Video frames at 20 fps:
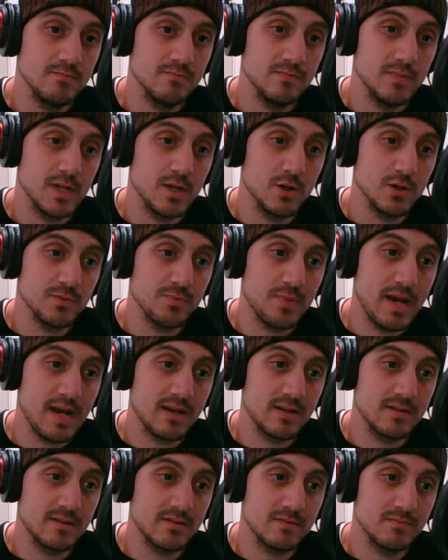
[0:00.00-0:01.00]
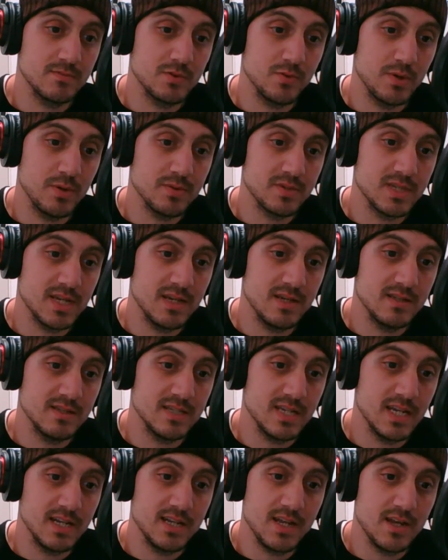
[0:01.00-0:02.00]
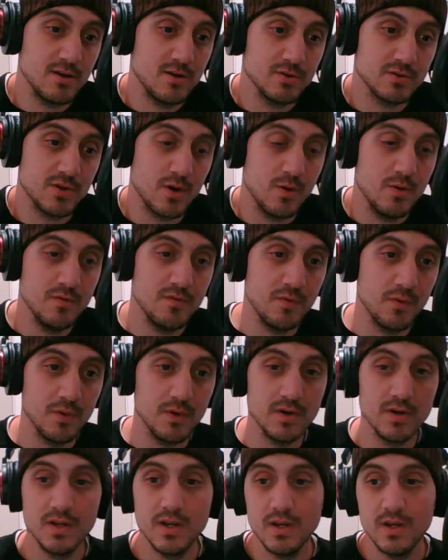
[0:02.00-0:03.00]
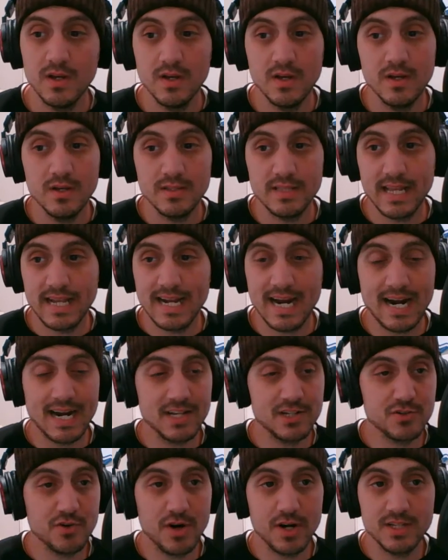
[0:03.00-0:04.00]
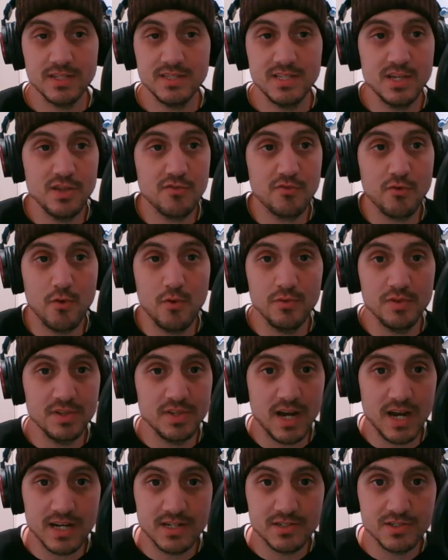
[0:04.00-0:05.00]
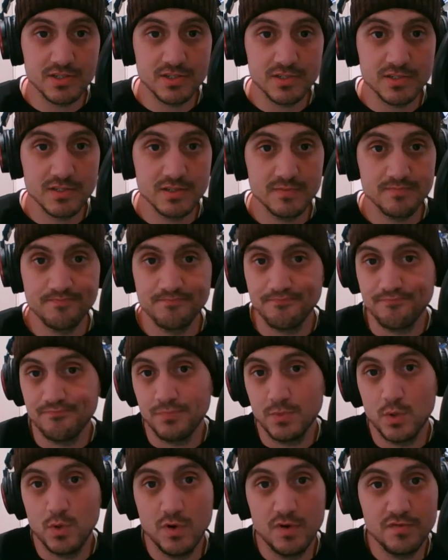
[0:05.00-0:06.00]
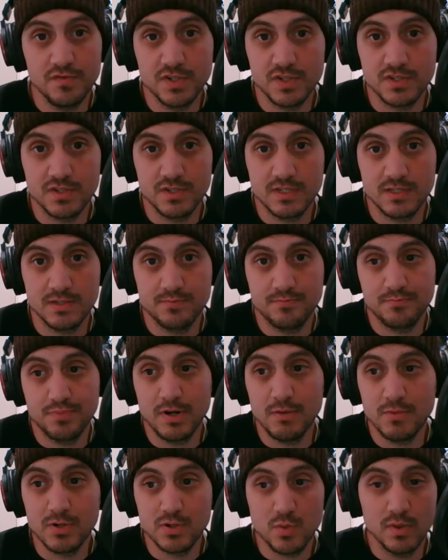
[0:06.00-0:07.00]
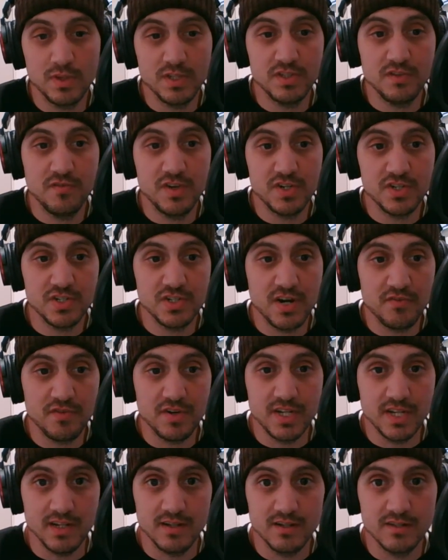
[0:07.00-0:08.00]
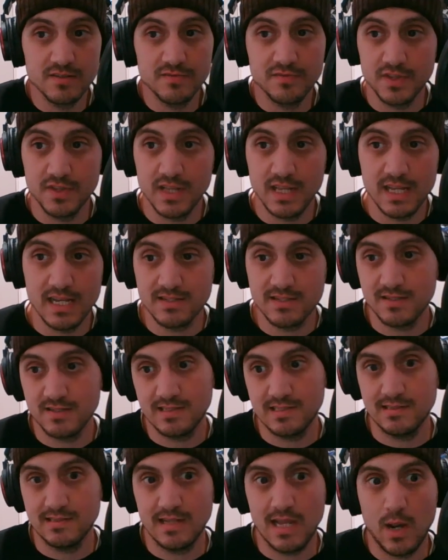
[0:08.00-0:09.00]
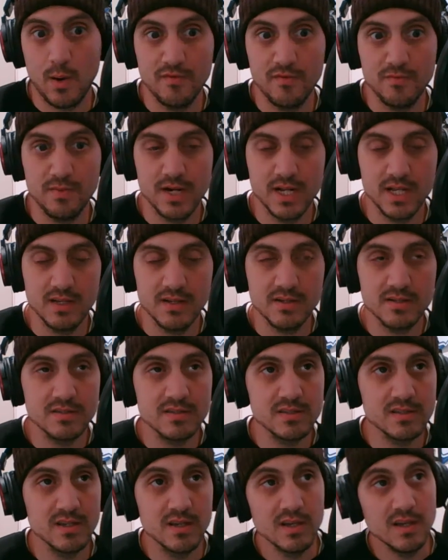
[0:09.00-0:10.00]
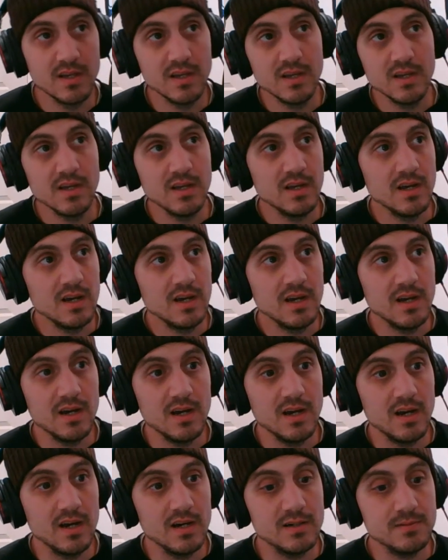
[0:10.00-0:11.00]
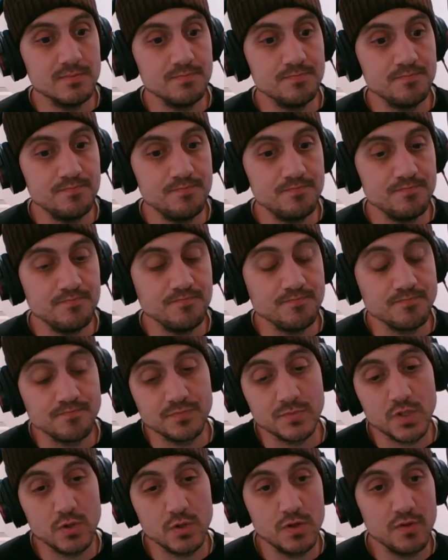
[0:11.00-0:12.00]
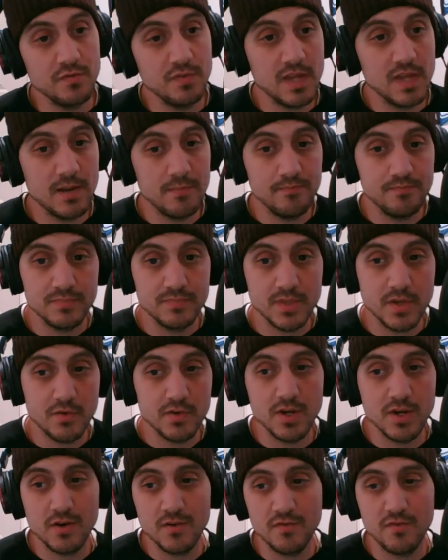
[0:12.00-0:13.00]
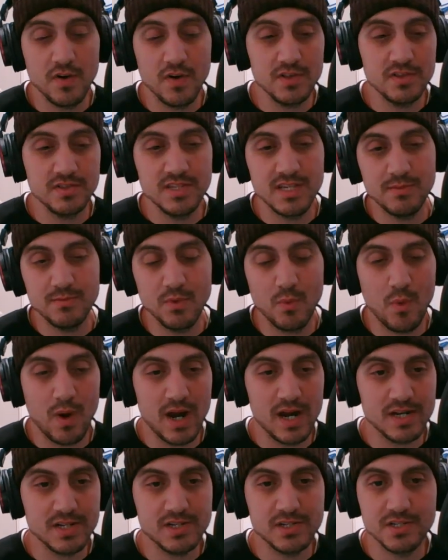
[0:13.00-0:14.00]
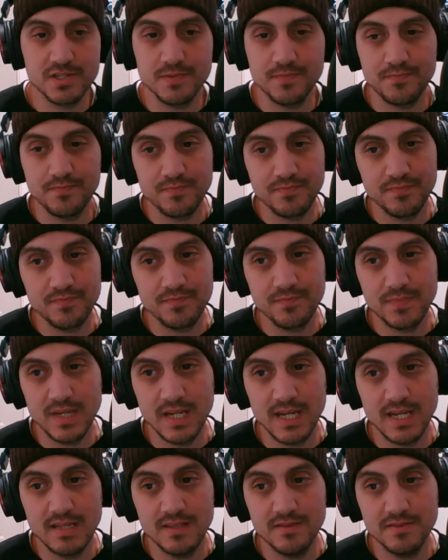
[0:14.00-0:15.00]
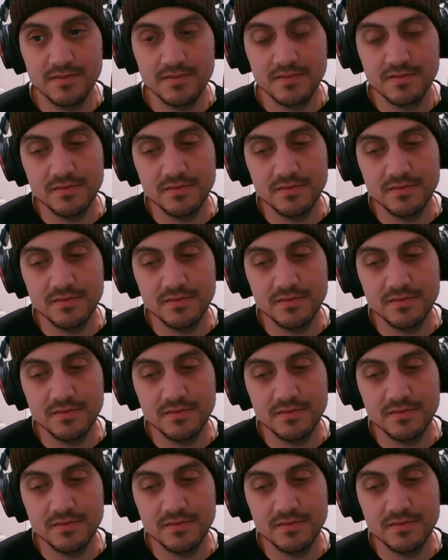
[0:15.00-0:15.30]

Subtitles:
It goes back to what I was saying. San Diego's going for it. They got to try to dethrone the Dodgers, who have just pretty much won the division every year for the last however many years. So good for them. They're a young, fun team to watch. And,